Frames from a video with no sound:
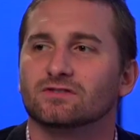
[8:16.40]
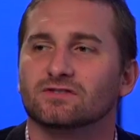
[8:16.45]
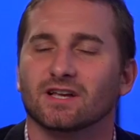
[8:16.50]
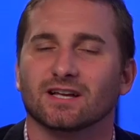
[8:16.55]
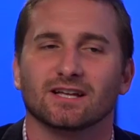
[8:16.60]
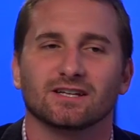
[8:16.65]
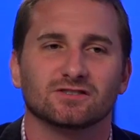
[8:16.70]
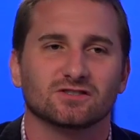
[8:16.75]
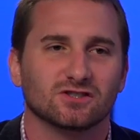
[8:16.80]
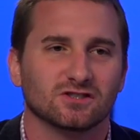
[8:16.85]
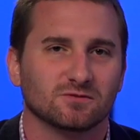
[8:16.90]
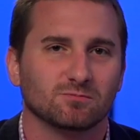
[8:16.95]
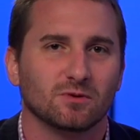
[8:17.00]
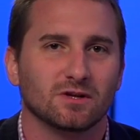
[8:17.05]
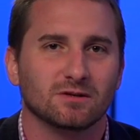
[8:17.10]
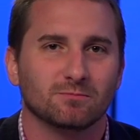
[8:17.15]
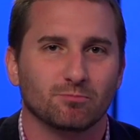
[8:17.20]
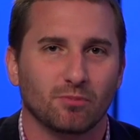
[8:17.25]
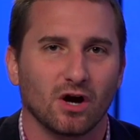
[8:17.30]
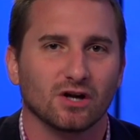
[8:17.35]
like it has just
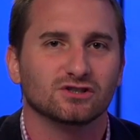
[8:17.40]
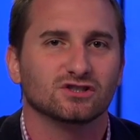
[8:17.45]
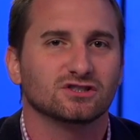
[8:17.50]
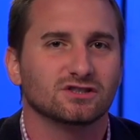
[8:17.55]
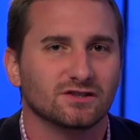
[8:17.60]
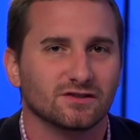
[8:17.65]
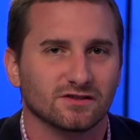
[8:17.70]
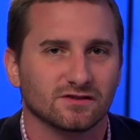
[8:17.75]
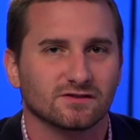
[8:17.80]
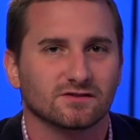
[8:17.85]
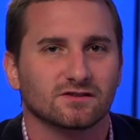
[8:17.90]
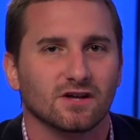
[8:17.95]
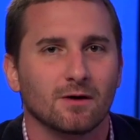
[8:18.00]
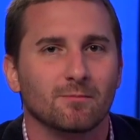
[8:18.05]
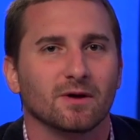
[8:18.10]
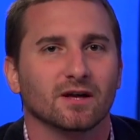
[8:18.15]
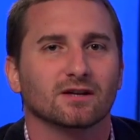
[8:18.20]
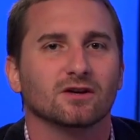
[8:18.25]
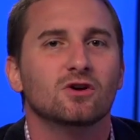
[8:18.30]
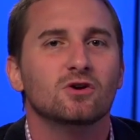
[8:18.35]
been punched in the
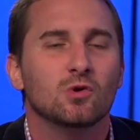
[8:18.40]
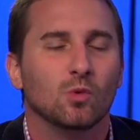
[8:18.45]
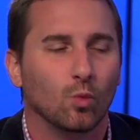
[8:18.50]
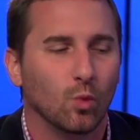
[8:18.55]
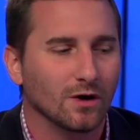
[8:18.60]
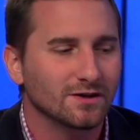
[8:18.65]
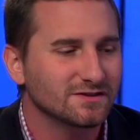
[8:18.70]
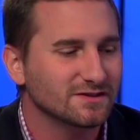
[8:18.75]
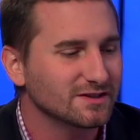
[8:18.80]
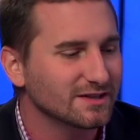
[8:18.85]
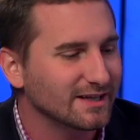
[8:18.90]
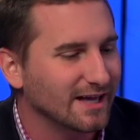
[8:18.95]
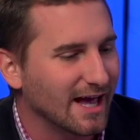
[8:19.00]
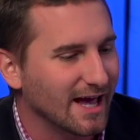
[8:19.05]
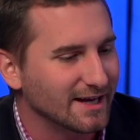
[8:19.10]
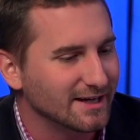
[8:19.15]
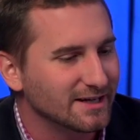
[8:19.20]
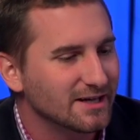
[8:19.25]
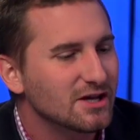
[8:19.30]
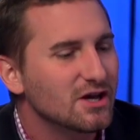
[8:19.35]
stomach once
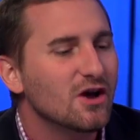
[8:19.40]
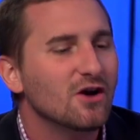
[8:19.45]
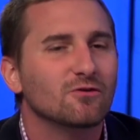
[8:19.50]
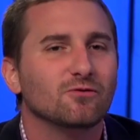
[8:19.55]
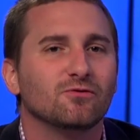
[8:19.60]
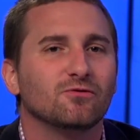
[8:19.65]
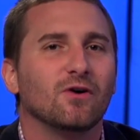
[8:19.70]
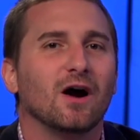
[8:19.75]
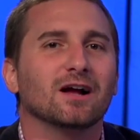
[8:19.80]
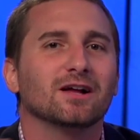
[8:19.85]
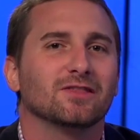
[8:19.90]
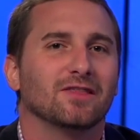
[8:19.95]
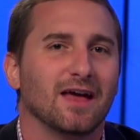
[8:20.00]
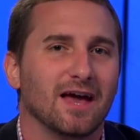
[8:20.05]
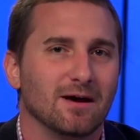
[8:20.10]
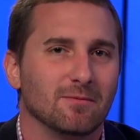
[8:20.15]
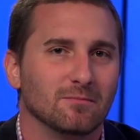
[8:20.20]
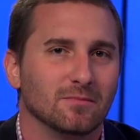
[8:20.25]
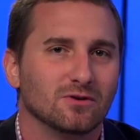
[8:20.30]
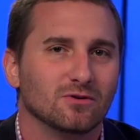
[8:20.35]
again. Fuck
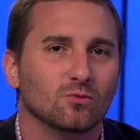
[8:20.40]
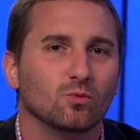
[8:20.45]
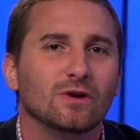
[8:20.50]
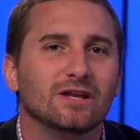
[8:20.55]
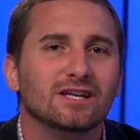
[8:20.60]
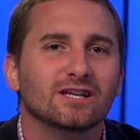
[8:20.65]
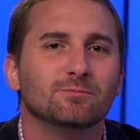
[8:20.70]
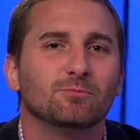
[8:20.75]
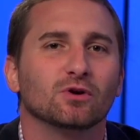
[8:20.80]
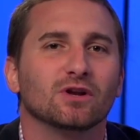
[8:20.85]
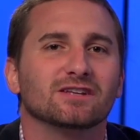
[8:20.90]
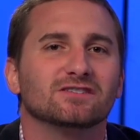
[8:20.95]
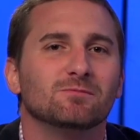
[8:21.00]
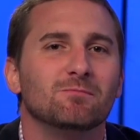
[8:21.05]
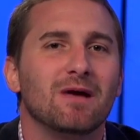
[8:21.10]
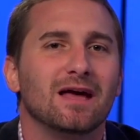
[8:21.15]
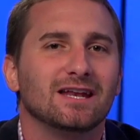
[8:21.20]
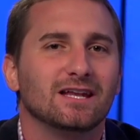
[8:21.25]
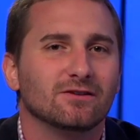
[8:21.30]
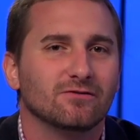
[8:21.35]
them. We need to put as
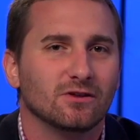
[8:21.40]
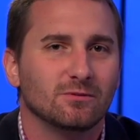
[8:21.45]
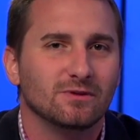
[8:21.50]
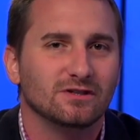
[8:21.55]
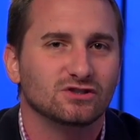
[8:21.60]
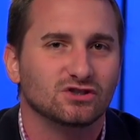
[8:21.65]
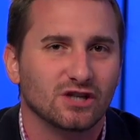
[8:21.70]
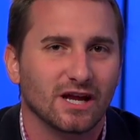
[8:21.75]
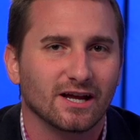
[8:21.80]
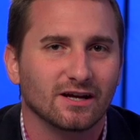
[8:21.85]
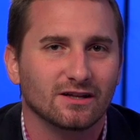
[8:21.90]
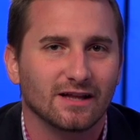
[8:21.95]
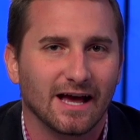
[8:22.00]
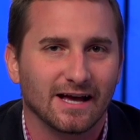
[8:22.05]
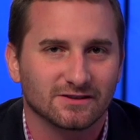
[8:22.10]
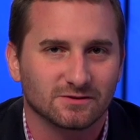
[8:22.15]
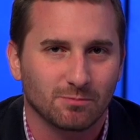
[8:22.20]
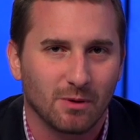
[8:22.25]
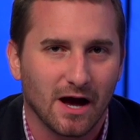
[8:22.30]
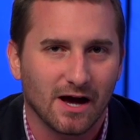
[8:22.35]
many of them in jail
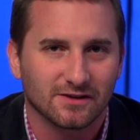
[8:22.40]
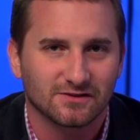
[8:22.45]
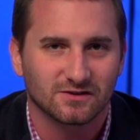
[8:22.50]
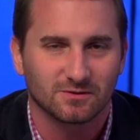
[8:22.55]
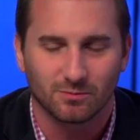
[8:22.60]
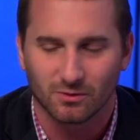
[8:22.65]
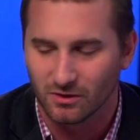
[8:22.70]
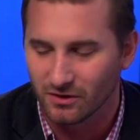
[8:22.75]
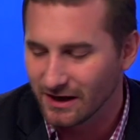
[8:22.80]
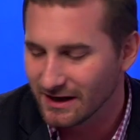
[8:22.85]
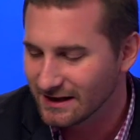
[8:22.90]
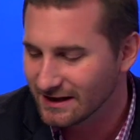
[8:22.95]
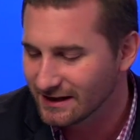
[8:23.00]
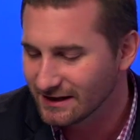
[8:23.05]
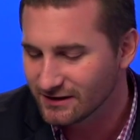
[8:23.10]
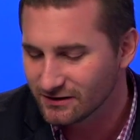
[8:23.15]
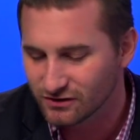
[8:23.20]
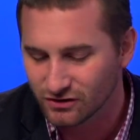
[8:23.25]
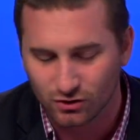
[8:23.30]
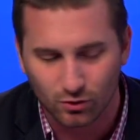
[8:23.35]
as possible. And
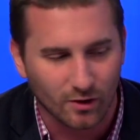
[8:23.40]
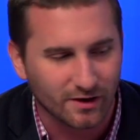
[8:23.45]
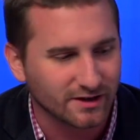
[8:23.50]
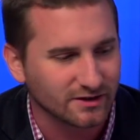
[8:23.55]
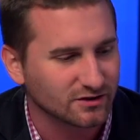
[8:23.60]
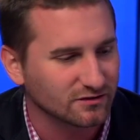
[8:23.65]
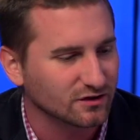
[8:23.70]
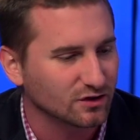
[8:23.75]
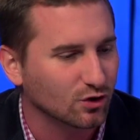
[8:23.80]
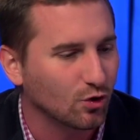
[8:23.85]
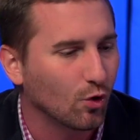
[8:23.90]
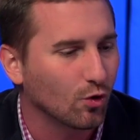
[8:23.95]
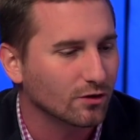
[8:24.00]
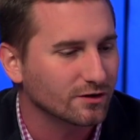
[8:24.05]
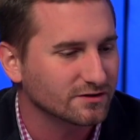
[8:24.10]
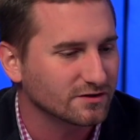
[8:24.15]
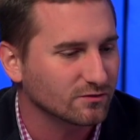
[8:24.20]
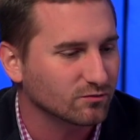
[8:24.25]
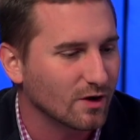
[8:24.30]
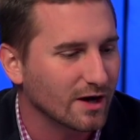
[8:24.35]
he's joining just a
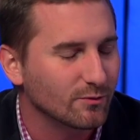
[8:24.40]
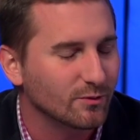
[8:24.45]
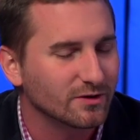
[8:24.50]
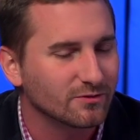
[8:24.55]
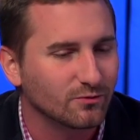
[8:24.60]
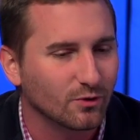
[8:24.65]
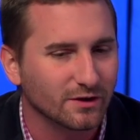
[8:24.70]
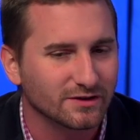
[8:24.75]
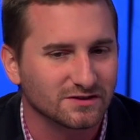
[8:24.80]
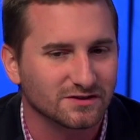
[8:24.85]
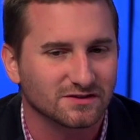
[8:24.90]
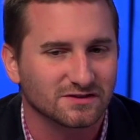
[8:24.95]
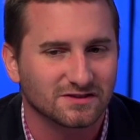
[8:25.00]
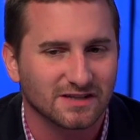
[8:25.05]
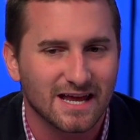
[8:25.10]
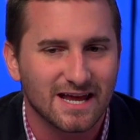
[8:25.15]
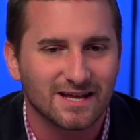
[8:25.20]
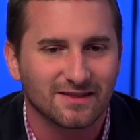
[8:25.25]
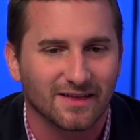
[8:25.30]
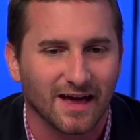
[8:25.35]
chorus of right wing voices
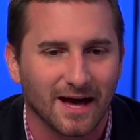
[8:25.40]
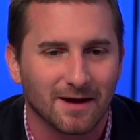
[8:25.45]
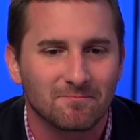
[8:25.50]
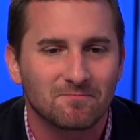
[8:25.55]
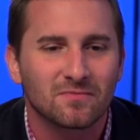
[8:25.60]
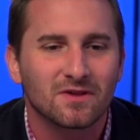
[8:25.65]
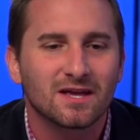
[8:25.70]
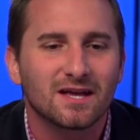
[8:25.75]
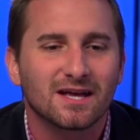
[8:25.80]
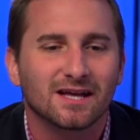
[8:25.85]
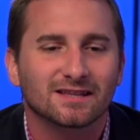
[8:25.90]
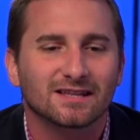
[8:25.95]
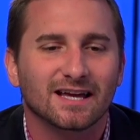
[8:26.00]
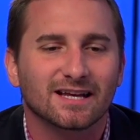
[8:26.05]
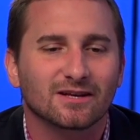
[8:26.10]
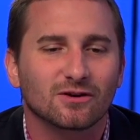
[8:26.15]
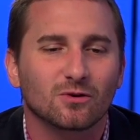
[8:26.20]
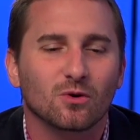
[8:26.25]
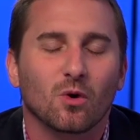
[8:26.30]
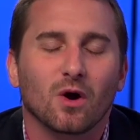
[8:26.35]
saying that.
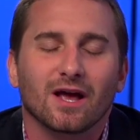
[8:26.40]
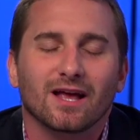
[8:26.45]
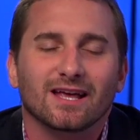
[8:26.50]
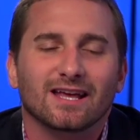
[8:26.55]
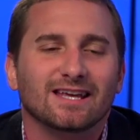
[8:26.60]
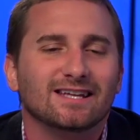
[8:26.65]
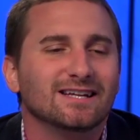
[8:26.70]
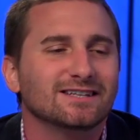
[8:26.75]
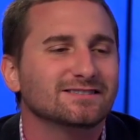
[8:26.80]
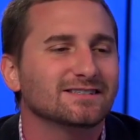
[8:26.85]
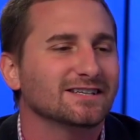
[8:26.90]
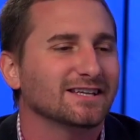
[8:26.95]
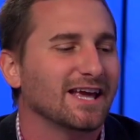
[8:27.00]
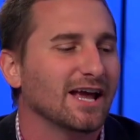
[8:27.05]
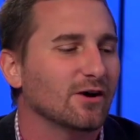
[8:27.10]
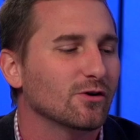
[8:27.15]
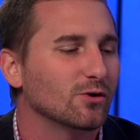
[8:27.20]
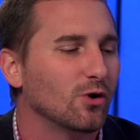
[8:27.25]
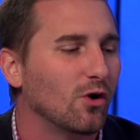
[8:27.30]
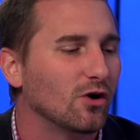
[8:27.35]
Like, he doesn't
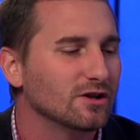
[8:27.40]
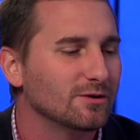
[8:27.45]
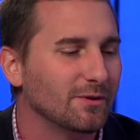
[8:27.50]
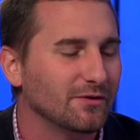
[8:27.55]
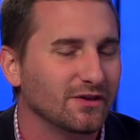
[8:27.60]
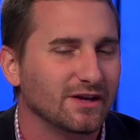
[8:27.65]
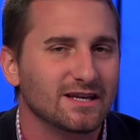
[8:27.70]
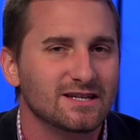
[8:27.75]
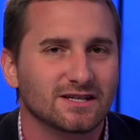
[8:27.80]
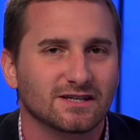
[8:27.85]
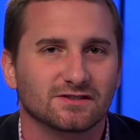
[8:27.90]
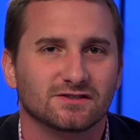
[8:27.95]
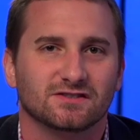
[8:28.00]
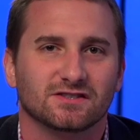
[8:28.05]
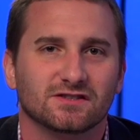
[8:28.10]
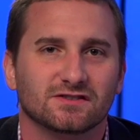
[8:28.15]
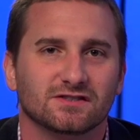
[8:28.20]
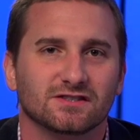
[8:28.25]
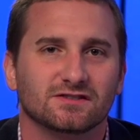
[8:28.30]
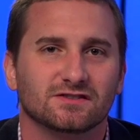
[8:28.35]
care at all about the
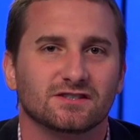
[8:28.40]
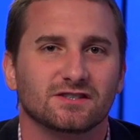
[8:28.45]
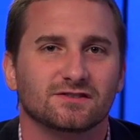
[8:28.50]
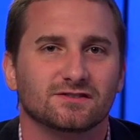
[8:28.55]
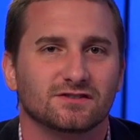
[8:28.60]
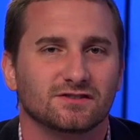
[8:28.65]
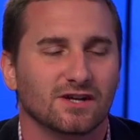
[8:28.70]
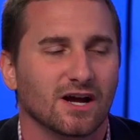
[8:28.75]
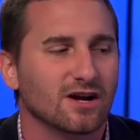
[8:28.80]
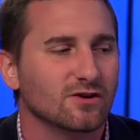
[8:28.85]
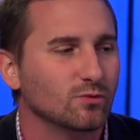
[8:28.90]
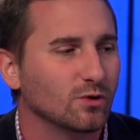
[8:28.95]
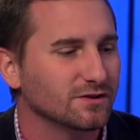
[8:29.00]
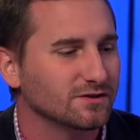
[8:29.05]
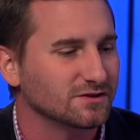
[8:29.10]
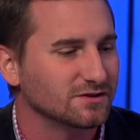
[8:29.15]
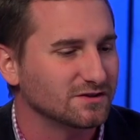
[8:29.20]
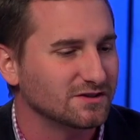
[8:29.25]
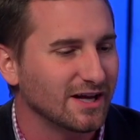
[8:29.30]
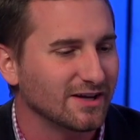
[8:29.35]
inconsistencies in Darren
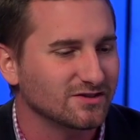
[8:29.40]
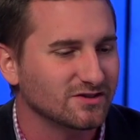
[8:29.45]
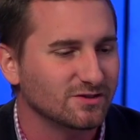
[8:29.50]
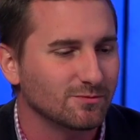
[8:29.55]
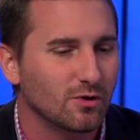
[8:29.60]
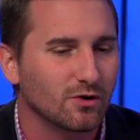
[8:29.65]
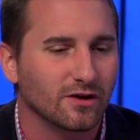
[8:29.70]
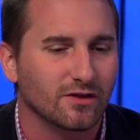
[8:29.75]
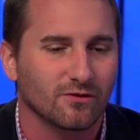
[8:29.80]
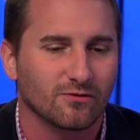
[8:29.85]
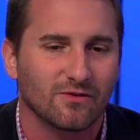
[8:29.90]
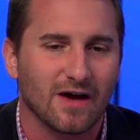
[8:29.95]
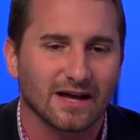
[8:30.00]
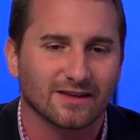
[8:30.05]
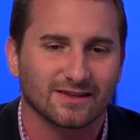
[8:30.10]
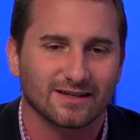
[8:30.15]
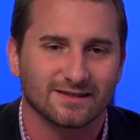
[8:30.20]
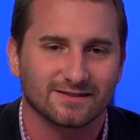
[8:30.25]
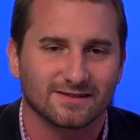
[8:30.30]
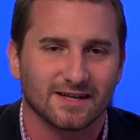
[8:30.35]
Wilson's testimony, the fact
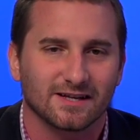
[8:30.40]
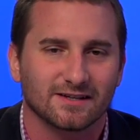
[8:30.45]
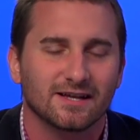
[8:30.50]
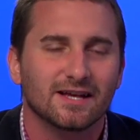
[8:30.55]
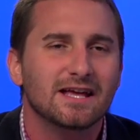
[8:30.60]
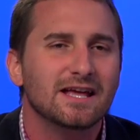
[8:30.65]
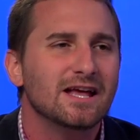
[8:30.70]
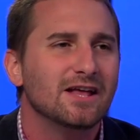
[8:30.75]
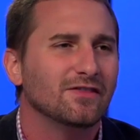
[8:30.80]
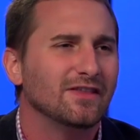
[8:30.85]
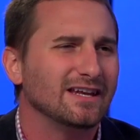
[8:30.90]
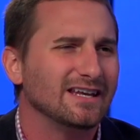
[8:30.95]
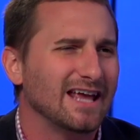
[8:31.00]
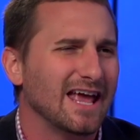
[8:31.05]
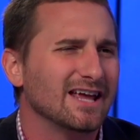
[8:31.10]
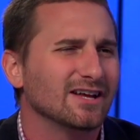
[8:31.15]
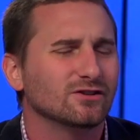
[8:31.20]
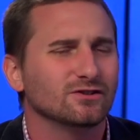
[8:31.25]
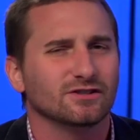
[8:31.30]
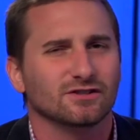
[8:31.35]
that he said that he
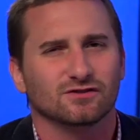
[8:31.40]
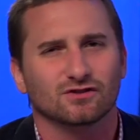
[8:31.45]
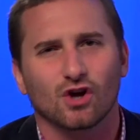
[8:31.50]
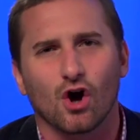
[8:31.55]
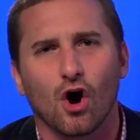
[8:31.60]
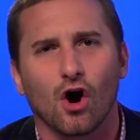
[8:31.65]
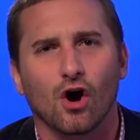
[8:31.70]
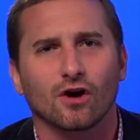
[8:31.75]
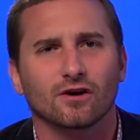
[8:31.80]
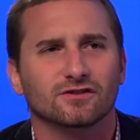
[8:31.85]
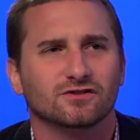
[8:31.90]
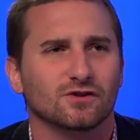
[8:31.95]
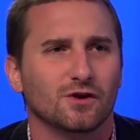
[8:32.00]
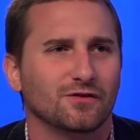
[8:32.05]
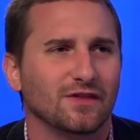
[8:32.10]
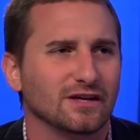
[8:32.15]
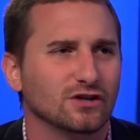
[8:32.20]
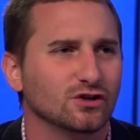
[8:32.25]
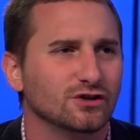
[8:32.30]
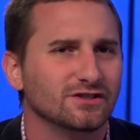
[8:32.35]
angled his car so that
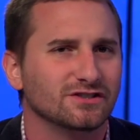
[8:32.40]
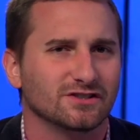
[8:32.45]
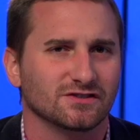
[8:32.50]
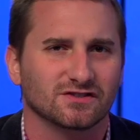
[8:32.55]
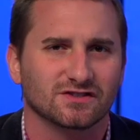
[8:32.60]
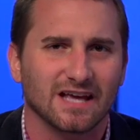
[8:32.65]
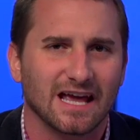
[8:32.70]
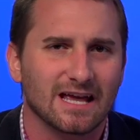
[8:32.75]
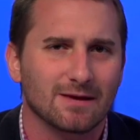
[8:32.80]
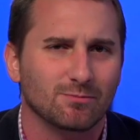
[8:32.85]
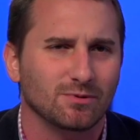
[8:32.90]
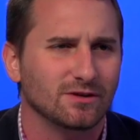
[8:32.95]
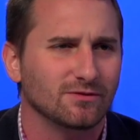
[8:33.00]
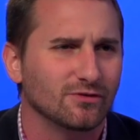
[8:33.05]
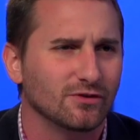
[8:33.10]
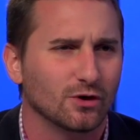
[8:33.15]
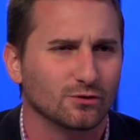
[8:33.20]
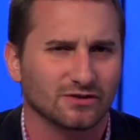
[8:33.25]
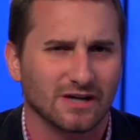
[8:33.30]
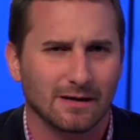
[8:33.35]
they couldn't escape,
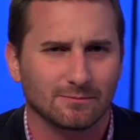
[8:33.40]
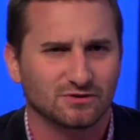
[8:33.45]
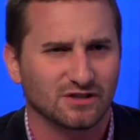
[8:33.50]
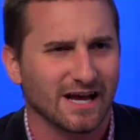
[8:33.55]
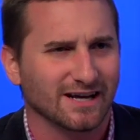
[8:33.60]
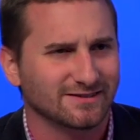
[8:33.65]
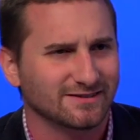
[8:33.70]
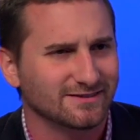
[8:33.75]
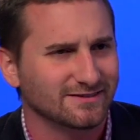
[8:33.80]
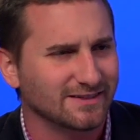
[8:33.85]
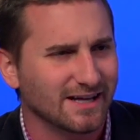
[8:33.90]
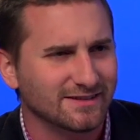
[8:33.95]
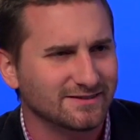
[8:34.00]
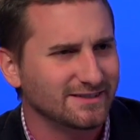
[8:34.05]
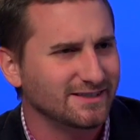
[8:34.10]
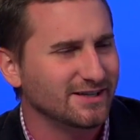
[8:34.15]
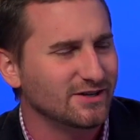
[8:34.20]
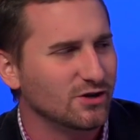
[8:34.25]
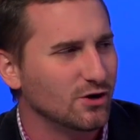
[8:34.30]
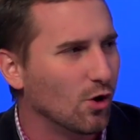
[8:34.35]
even though Tom Jackson says he
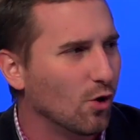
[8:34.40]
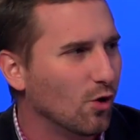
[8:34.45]
didn't know